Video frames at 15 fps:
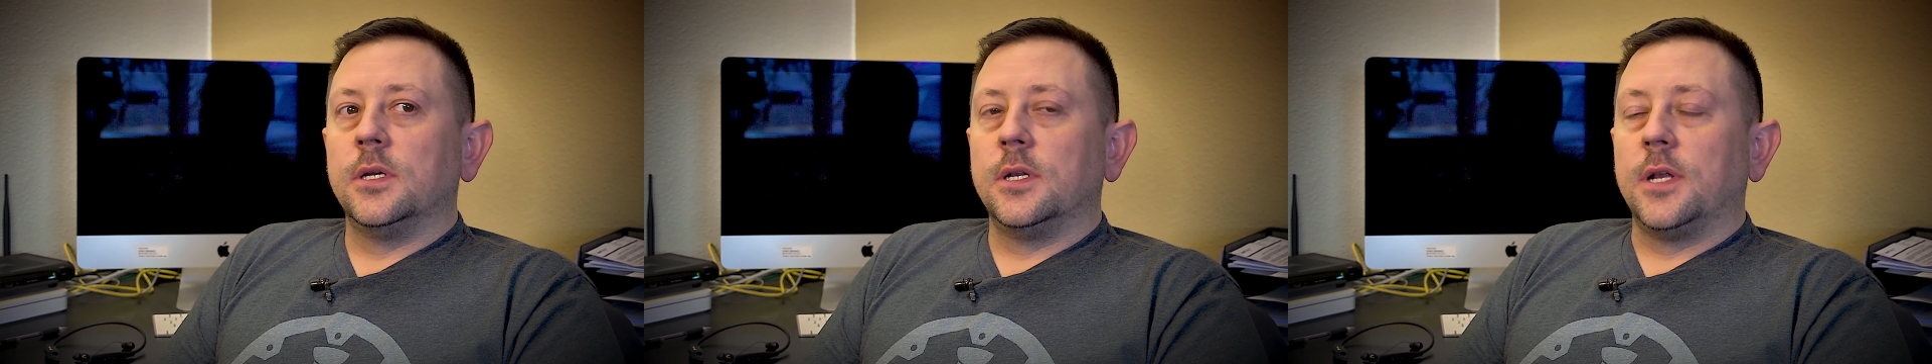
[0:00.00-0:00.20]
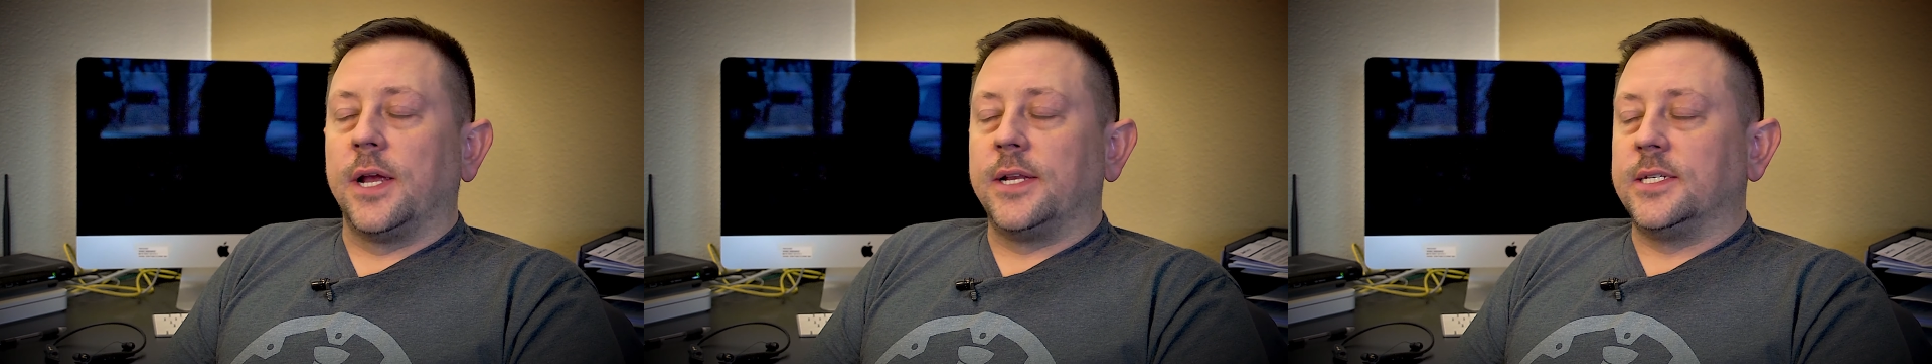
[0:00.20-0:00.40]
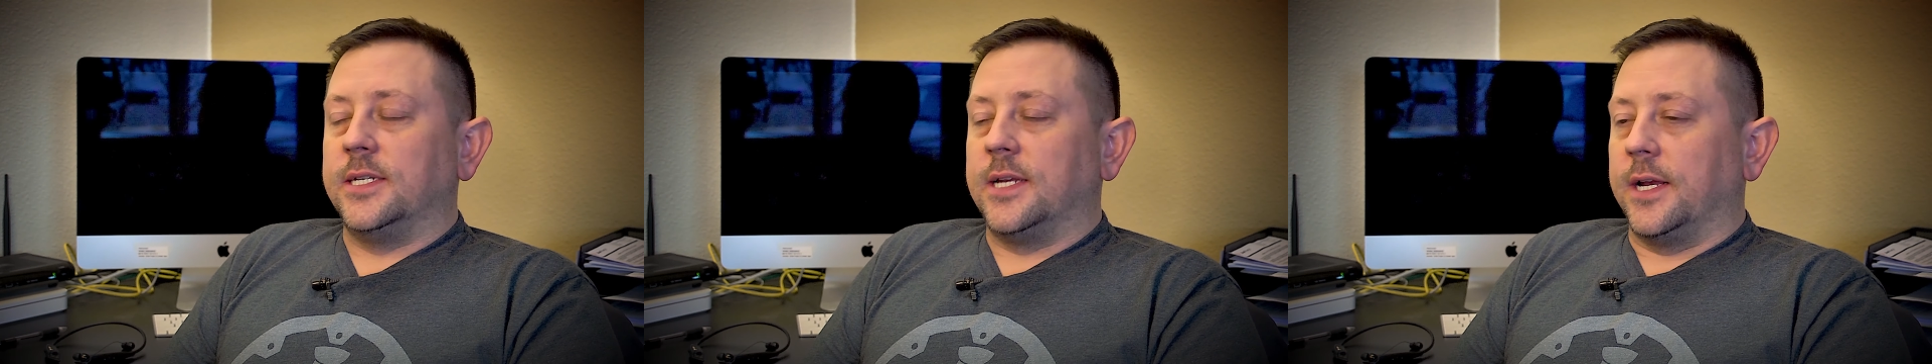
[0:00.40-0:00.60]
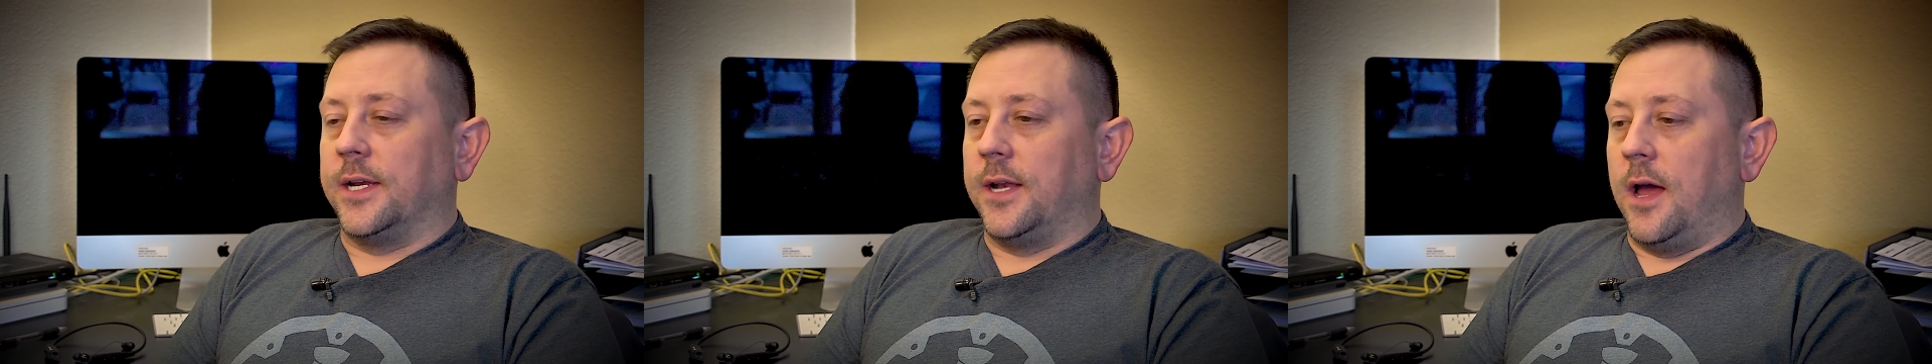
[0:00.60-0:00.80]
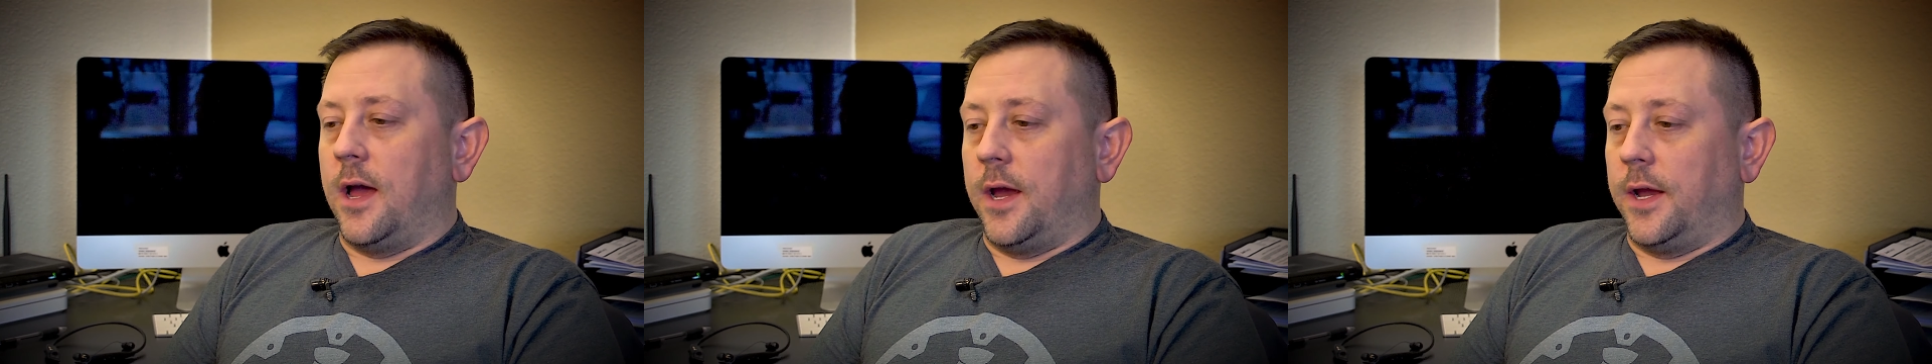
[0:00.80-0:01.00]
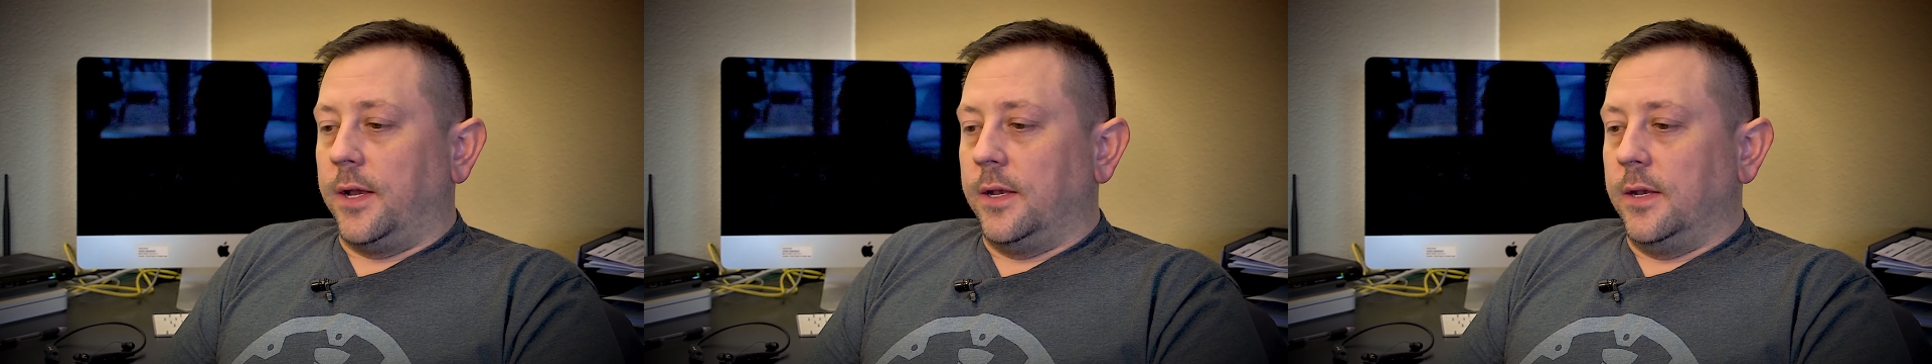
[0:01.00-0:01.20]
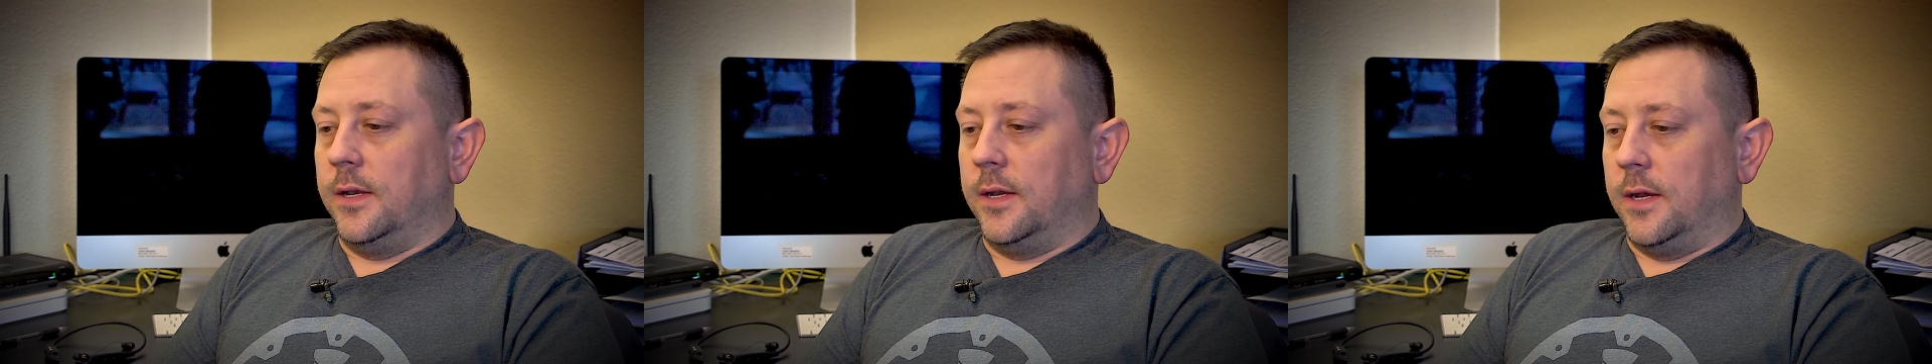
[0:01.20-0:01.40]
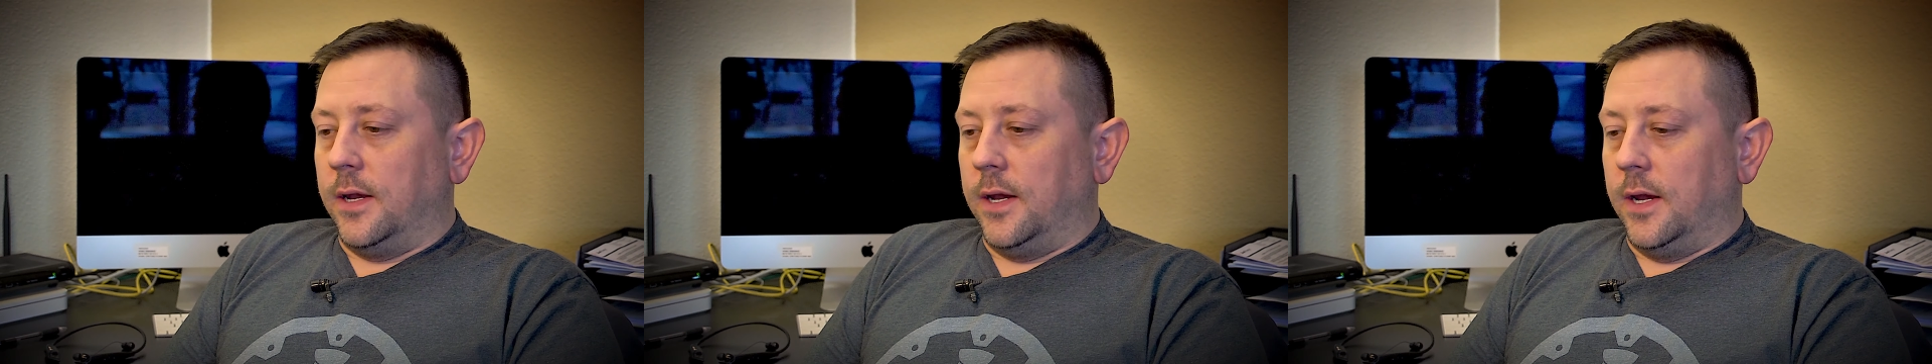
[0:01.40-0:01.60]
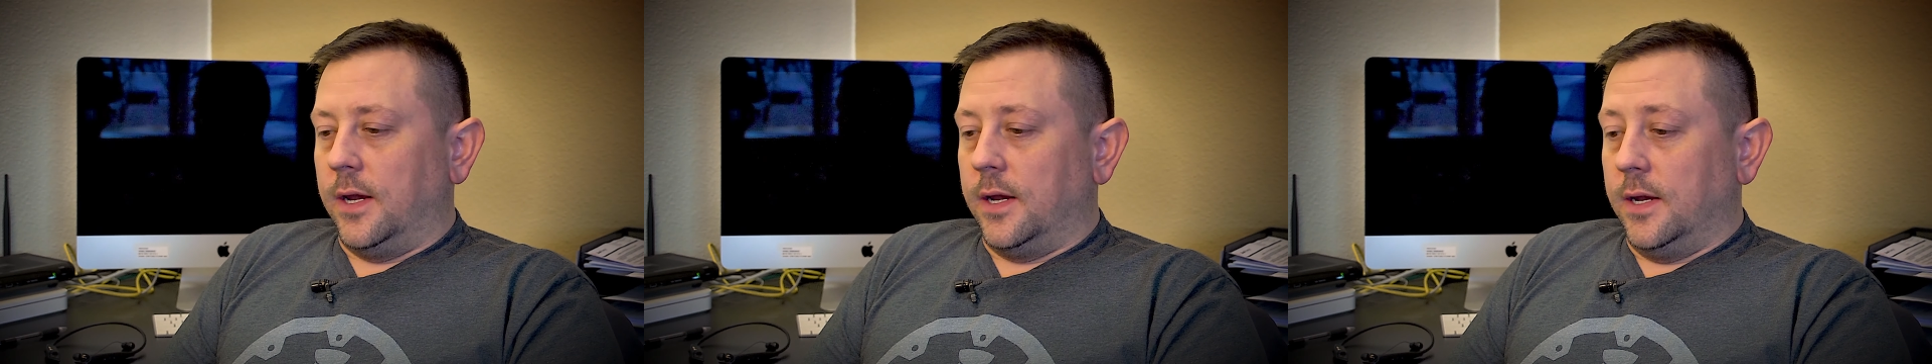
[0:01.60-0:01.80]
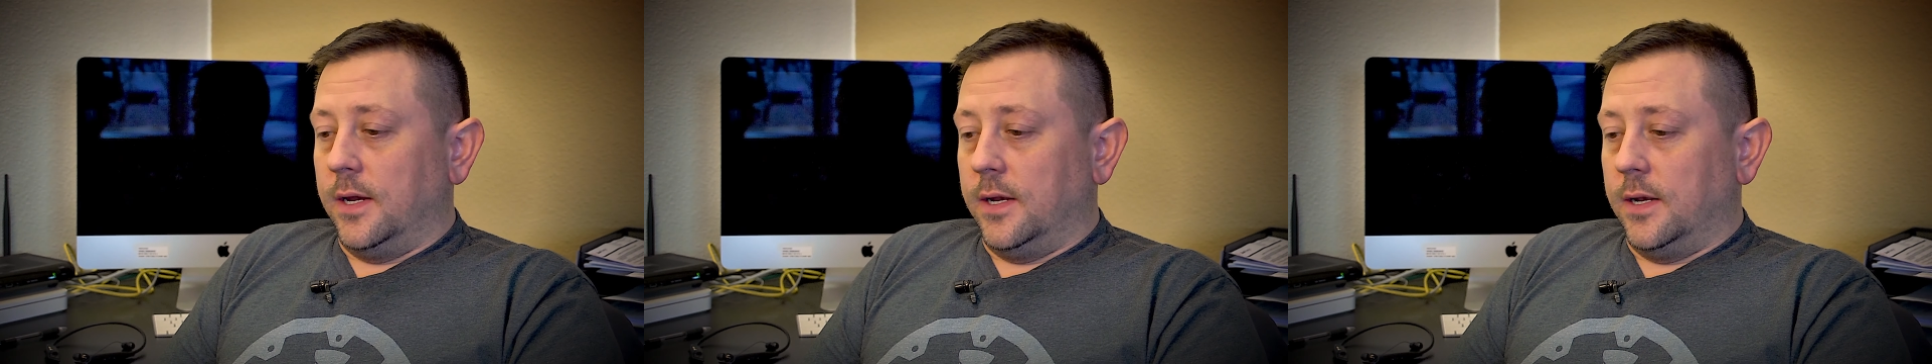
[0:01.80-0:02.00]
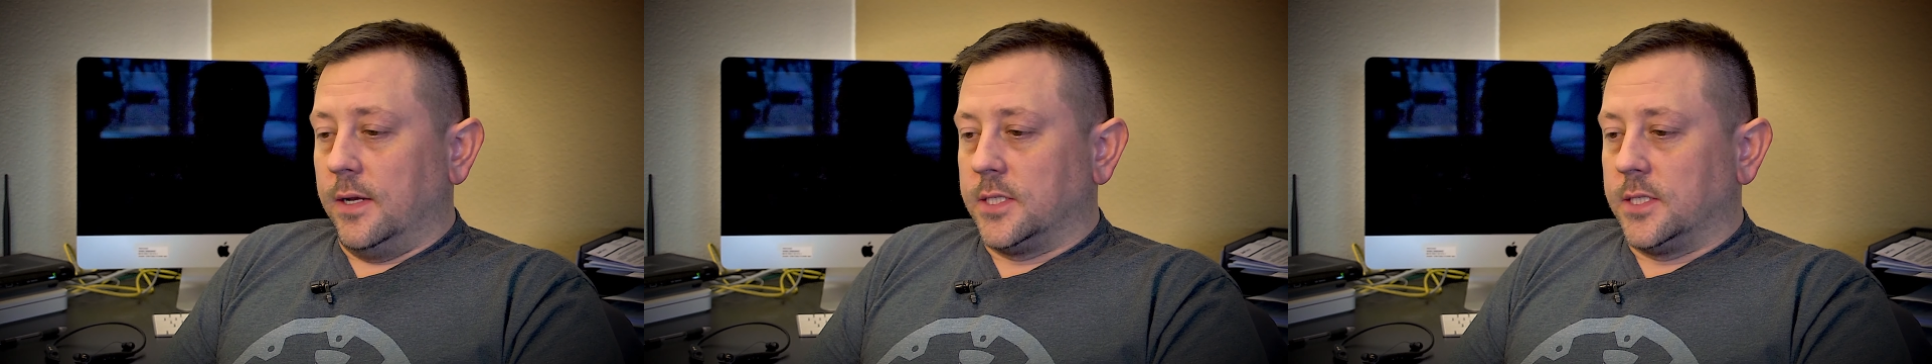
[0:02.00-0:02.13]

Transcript: 1999 in